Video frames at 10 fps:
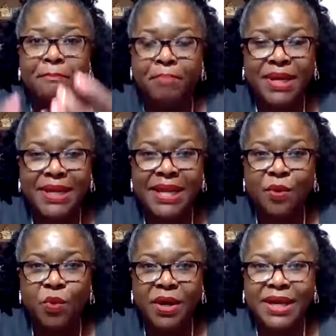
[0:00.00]
put
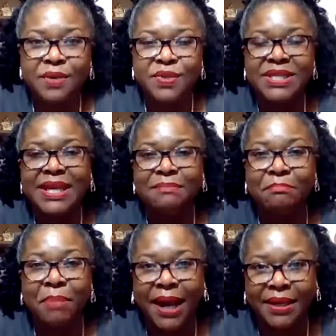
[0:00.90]
anyone else in
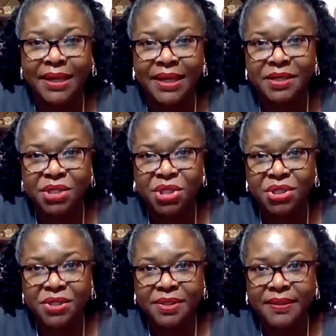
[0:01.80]
bondage.